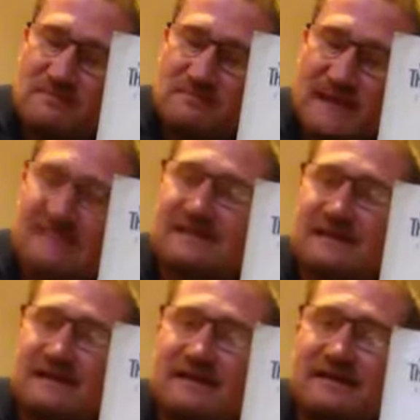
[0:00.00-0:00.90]

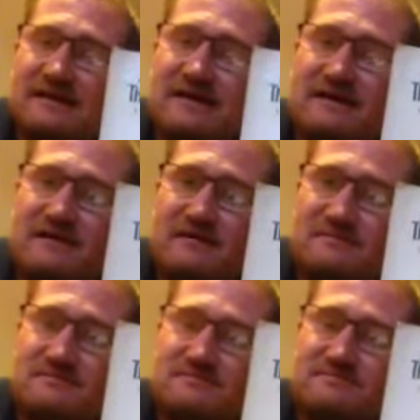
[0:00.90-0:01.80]
basically
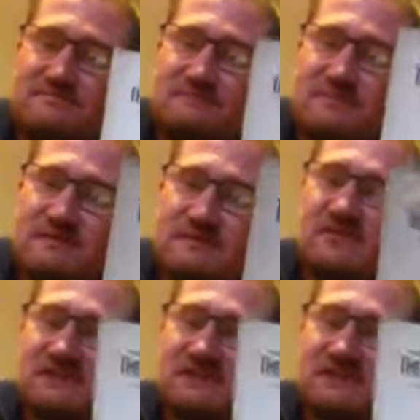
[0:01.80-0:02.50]
Mrs.